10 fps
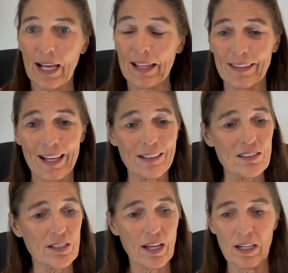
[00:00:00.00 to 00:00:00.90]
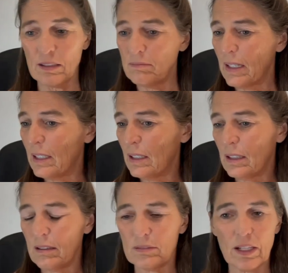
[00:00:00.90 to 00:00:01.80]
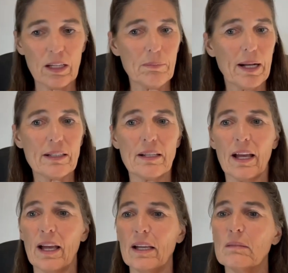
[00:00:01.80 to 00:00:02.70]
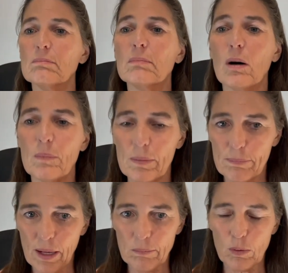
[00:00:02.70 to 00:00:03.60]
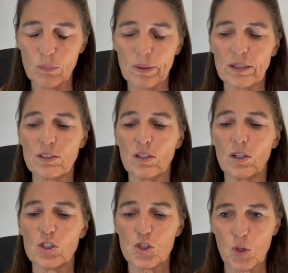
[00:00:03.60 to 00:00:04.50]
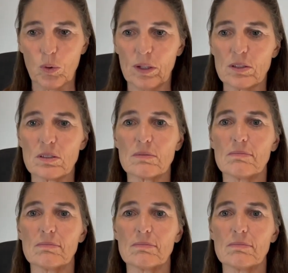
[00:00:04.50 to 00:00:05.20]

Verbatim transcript: And that is a day by day, moment by moment choice.